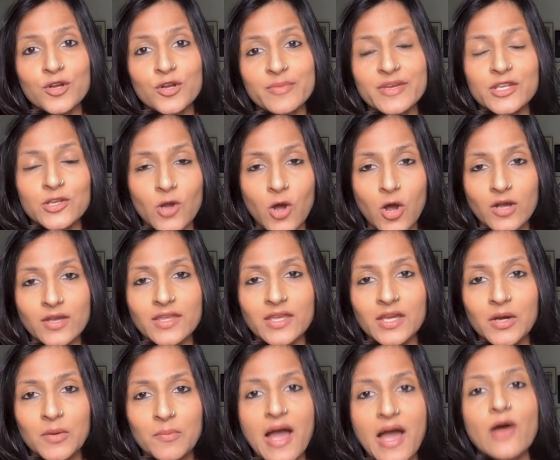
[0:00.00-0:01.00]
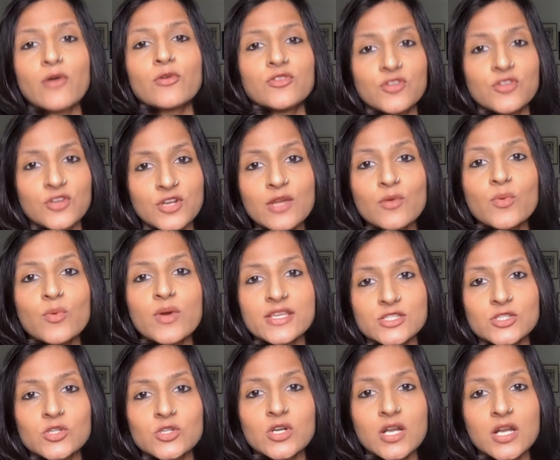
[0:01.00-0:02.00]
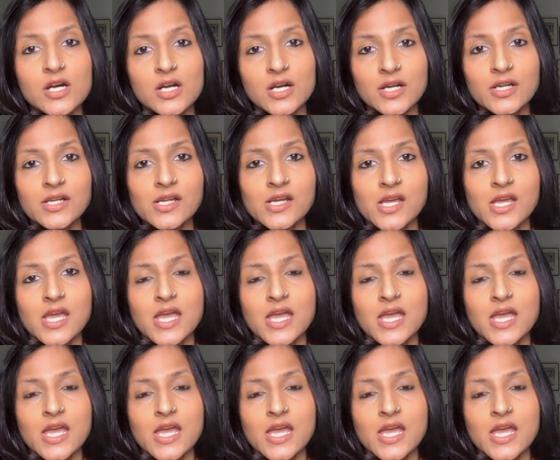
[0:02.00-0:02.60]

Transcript: to be talking about three ways to learn